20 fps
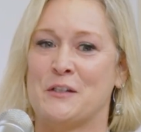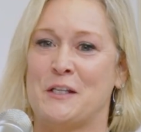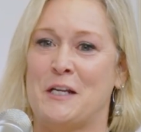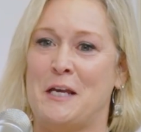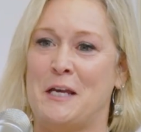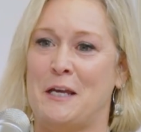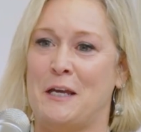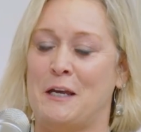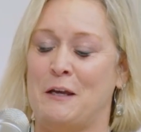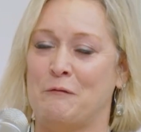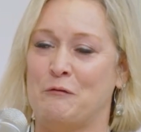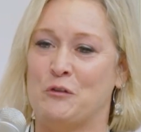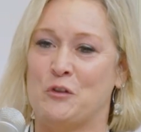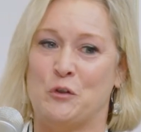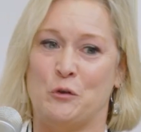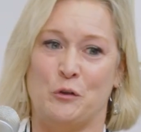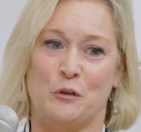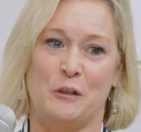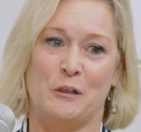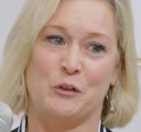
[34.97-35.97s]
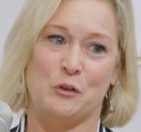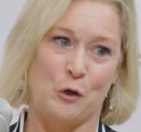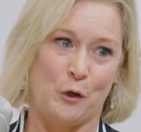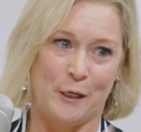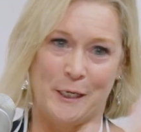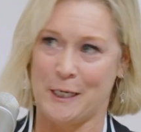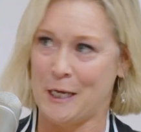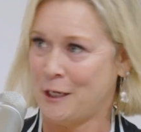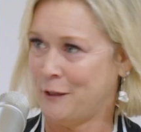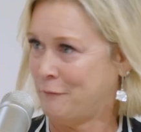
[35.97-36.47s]
and I have children
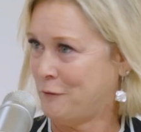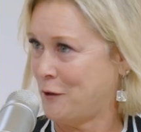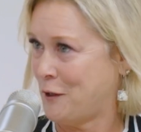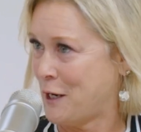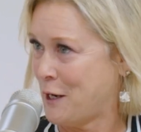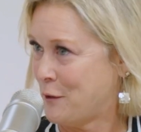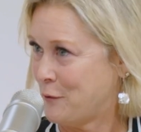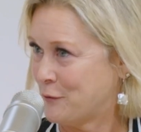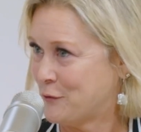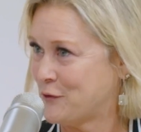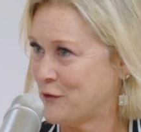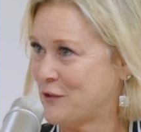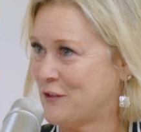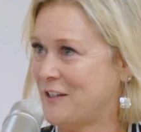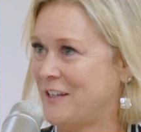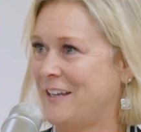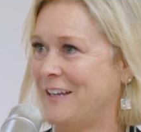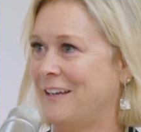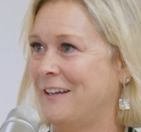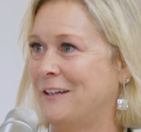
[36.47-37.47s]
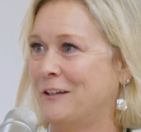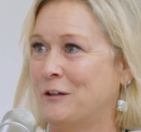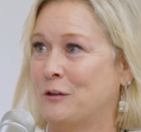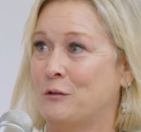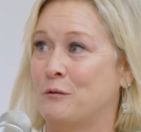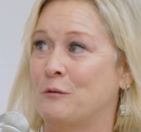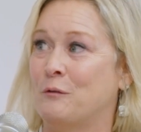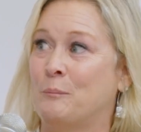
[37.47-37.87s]
darting out of our house and